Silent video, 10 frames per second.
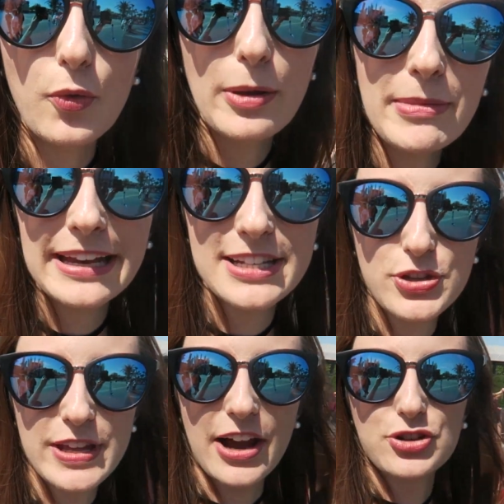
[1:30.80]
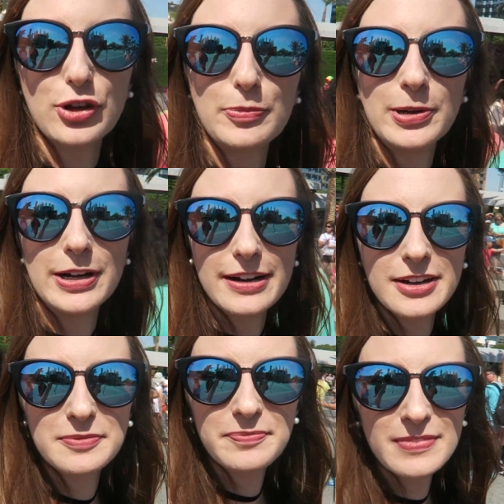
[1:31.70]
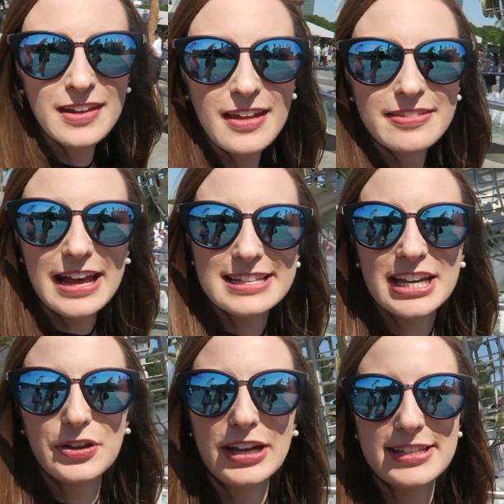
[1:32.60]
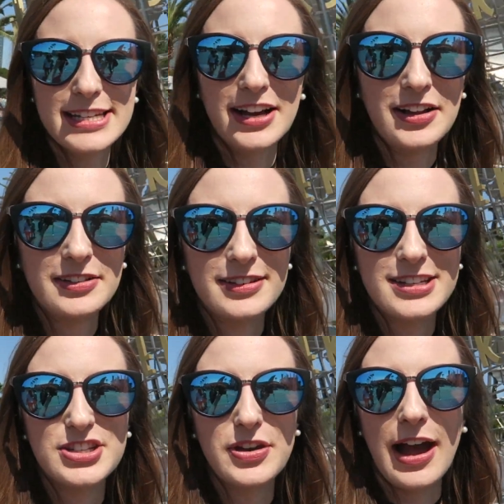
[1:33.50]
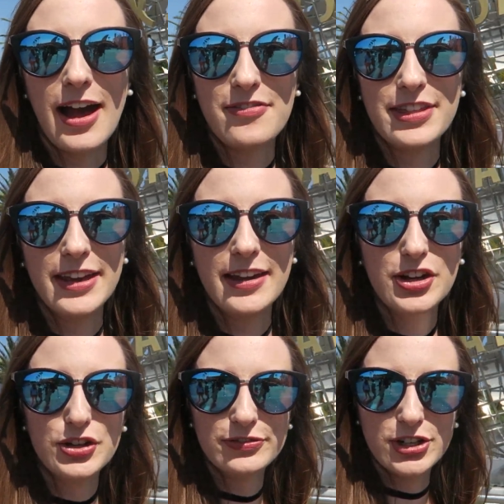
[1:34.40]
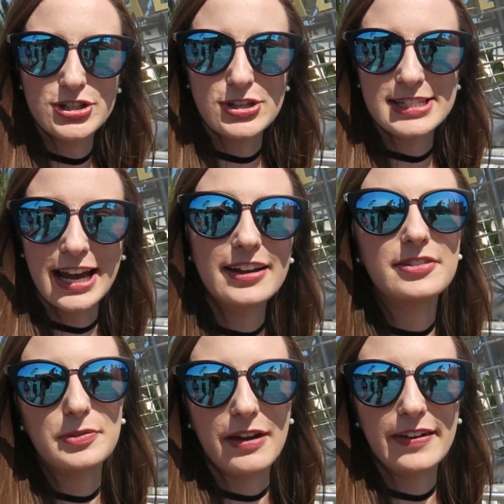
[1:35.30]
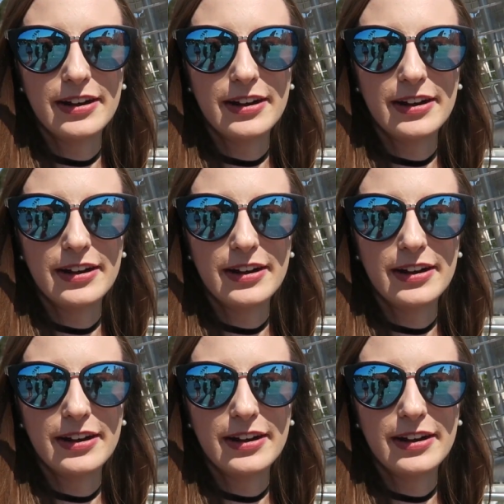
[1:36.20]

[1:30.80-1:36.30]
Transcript: We made it to the actual park that's how you can tell because you have the universal sign right